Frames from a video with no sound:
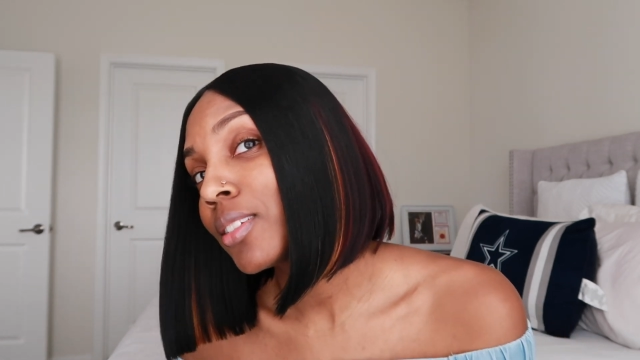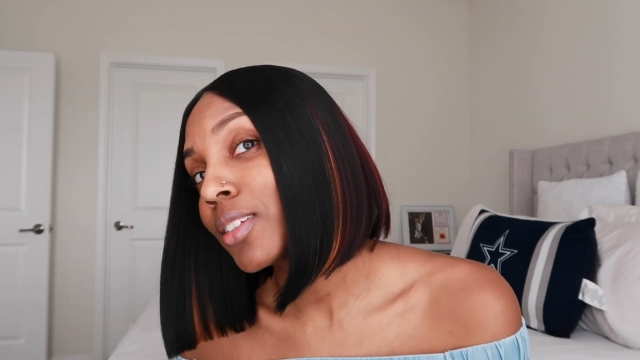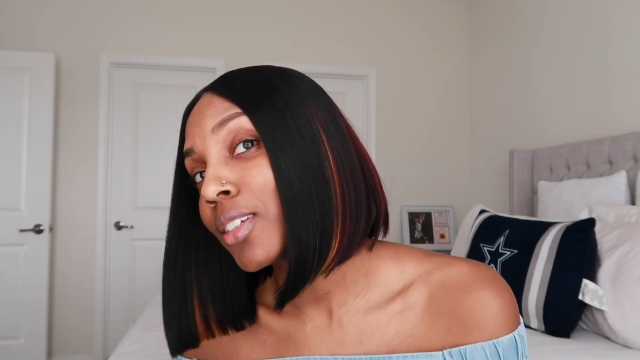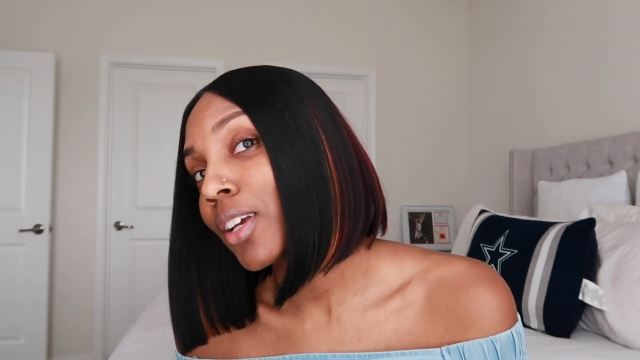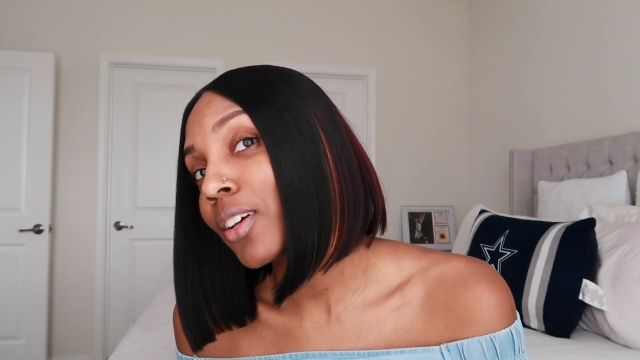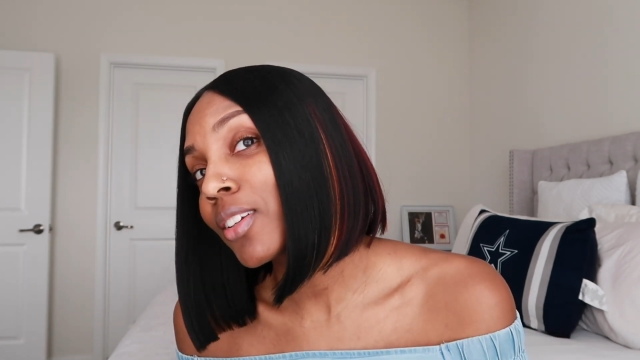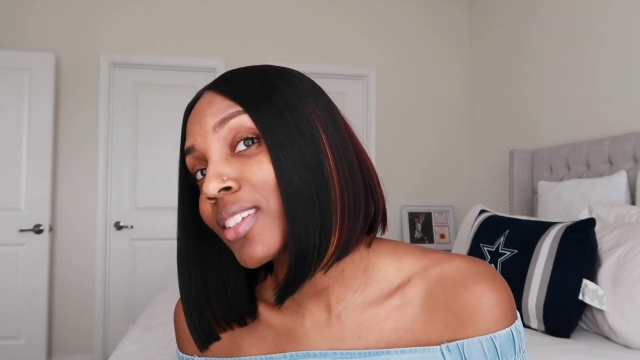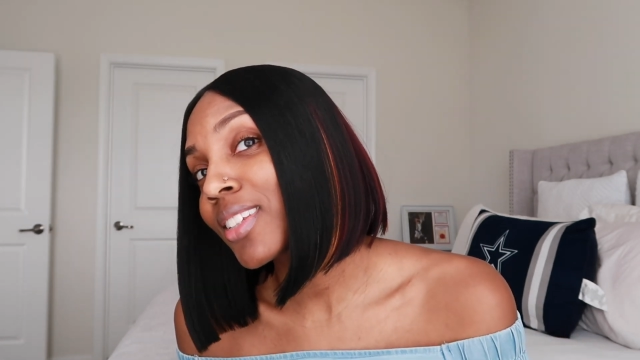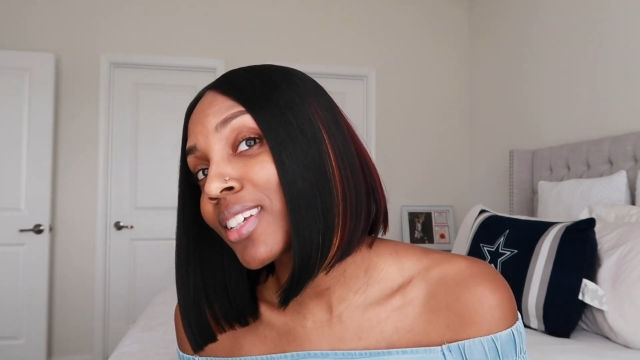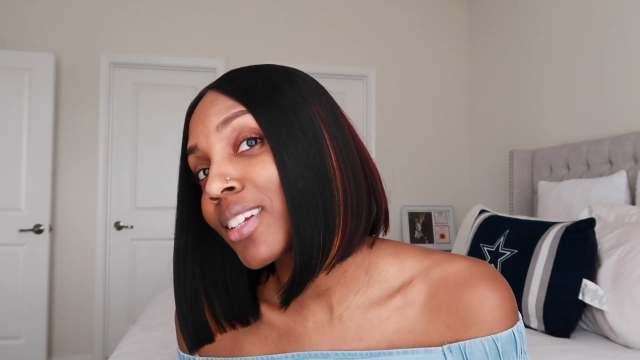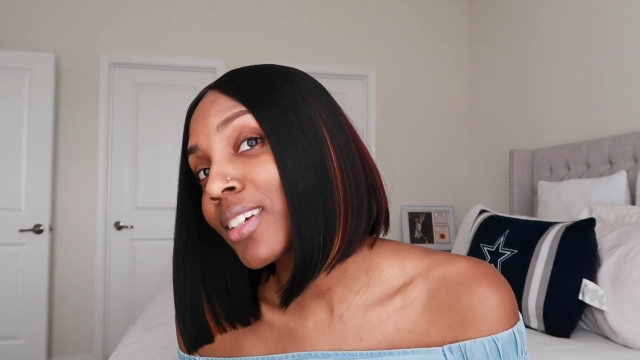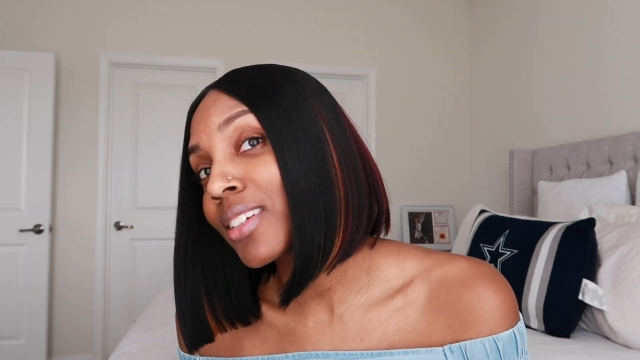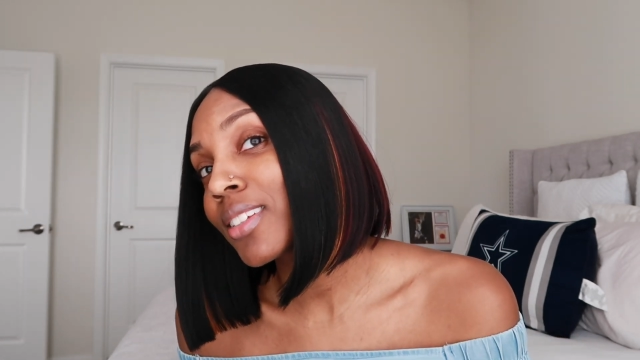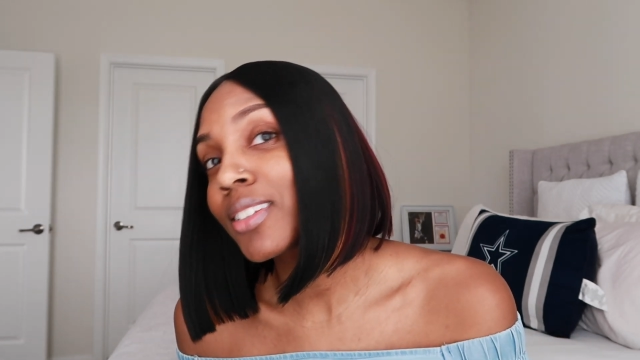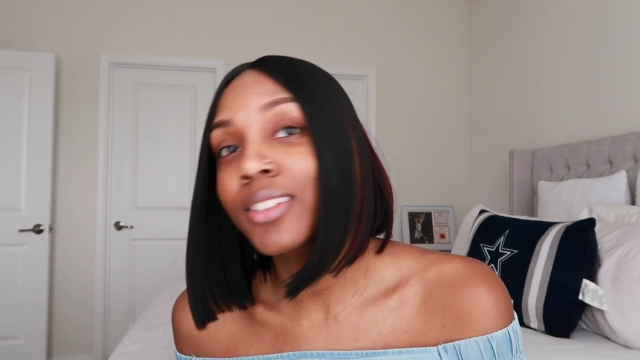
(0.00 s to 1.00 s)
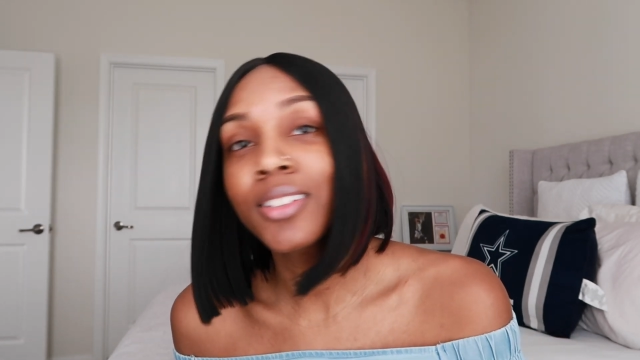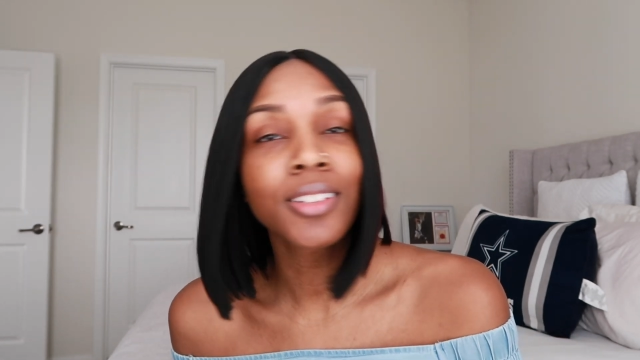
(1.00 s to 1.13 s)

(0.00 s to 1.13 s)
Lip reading: Do y'all see this?